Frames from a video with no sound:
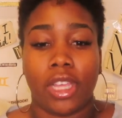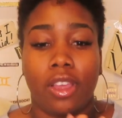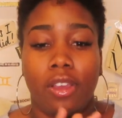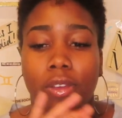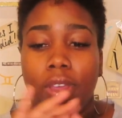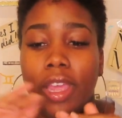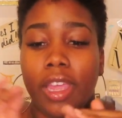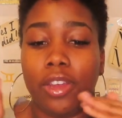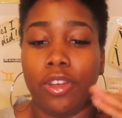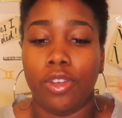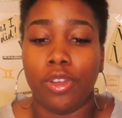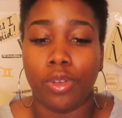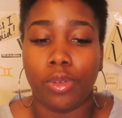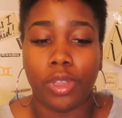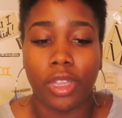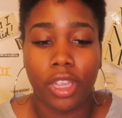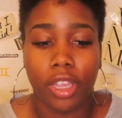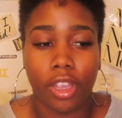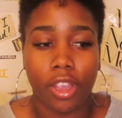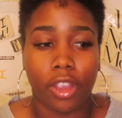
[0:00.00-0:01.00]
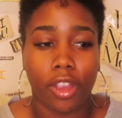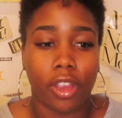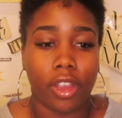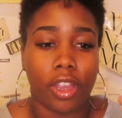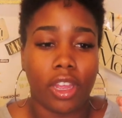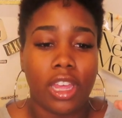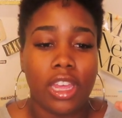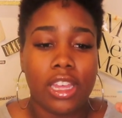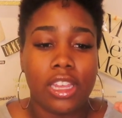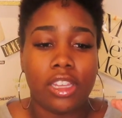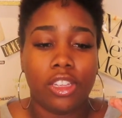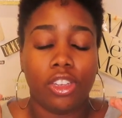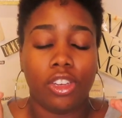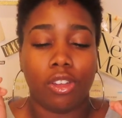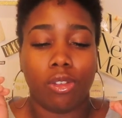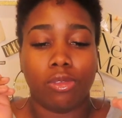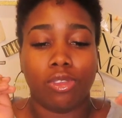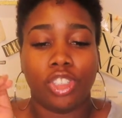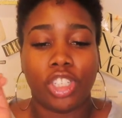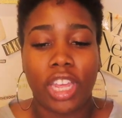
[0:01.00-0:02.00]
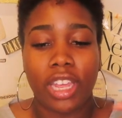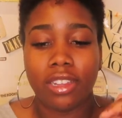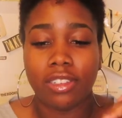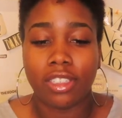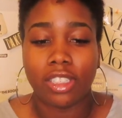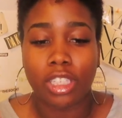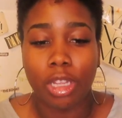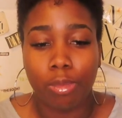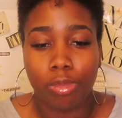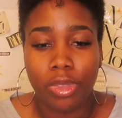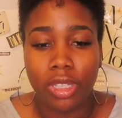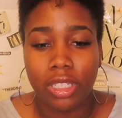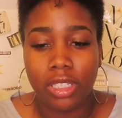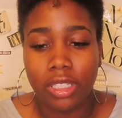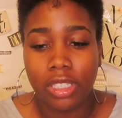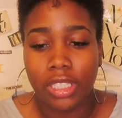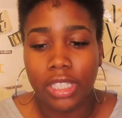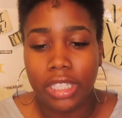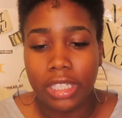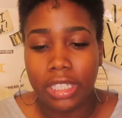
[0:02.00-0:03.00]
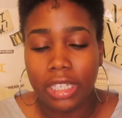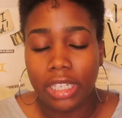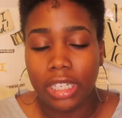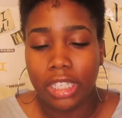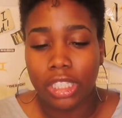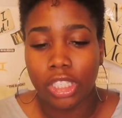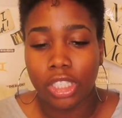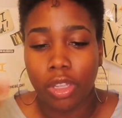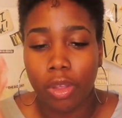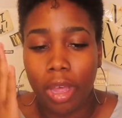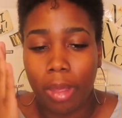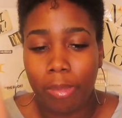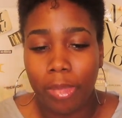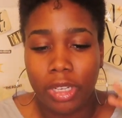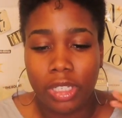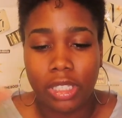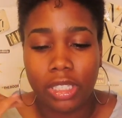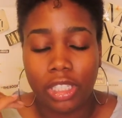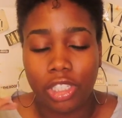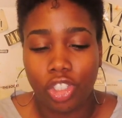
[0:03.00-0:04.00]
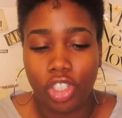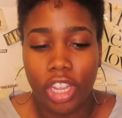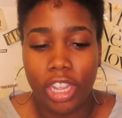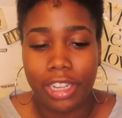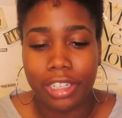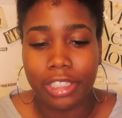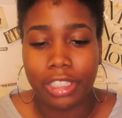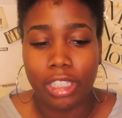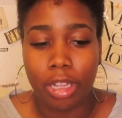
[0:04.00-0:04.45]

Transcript: like, okay, new year, you know, change something, Sydney. So I mentally changed